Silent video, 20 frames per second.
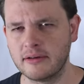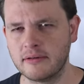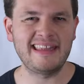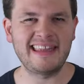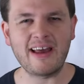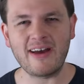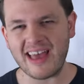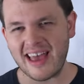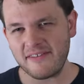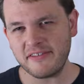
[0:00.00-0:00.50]

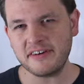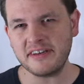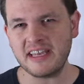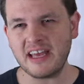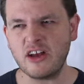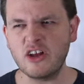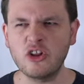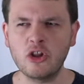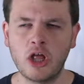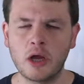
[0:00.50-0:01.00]
Now
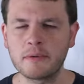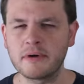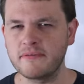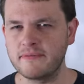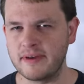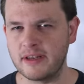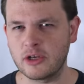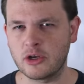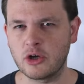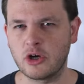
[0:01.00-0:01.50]
Everdell along with
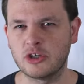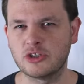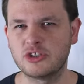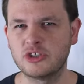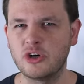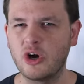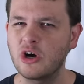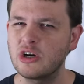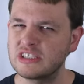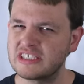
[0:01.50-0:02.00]

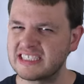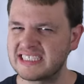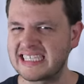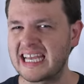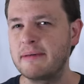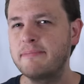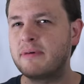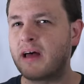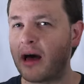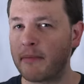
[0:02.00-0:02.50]
Viticulture are a
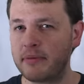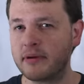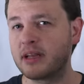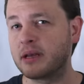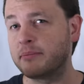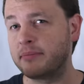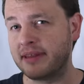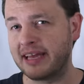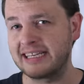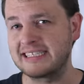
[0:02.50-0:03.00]
step up in
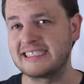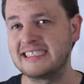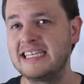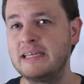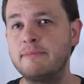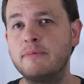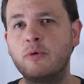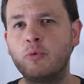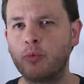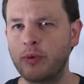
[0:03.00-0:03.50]
complexity
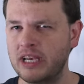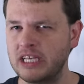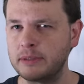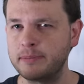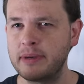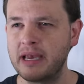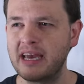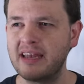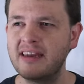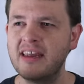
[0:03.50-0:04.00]
from
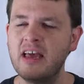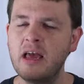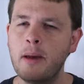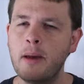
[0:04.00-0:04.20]
Wingspan,